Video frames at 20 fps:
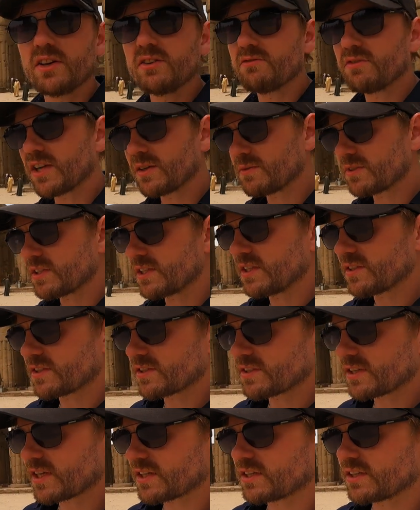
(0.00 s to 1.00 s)
And Ramses
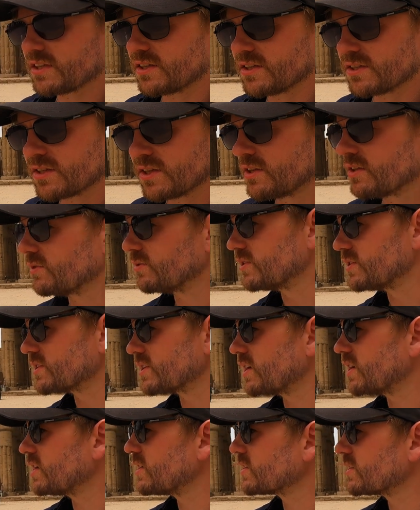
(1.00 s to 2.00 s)
II
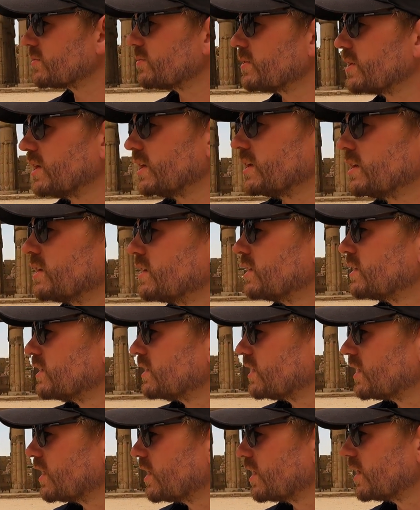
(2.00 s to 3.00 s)
was arguably
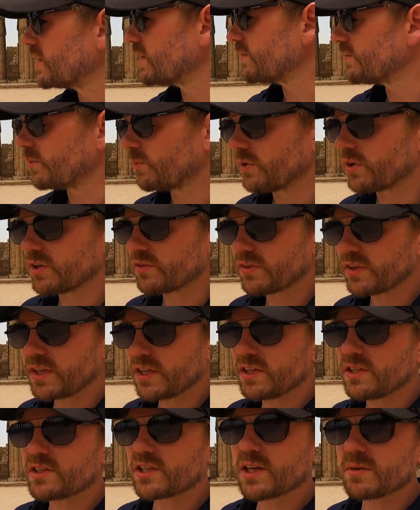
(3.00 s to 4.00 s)
uh, one of
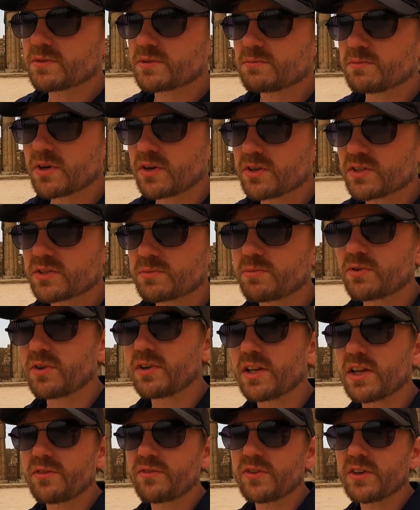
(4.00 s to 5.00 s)
Egypt's most
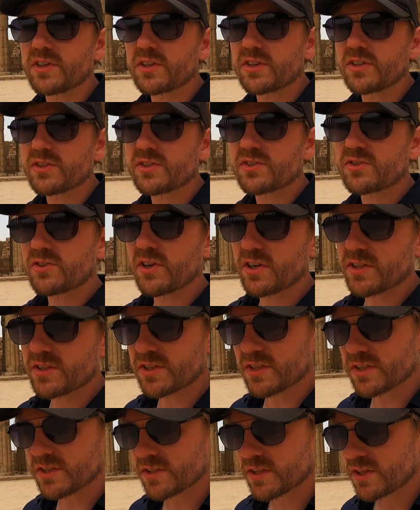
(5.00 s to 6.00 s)
prolific
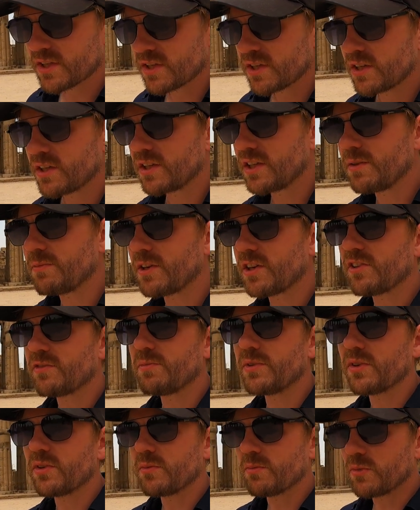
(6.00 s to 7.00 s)
constructors. He may
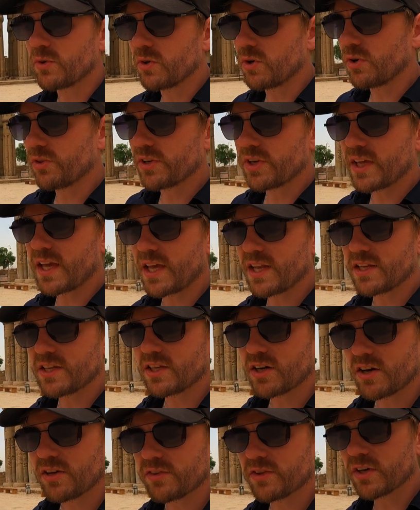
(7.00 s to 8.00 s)
have built more than
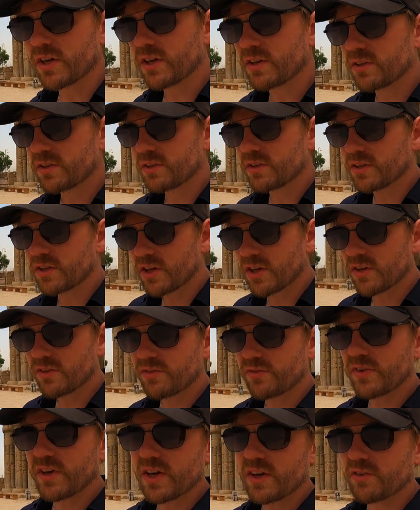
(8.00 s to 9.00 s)
any other uh,
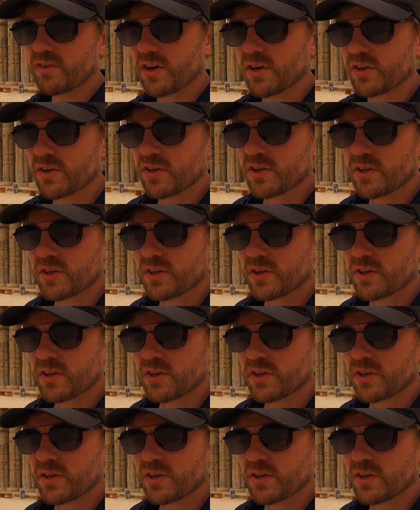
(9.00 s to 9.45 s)
pharaoh.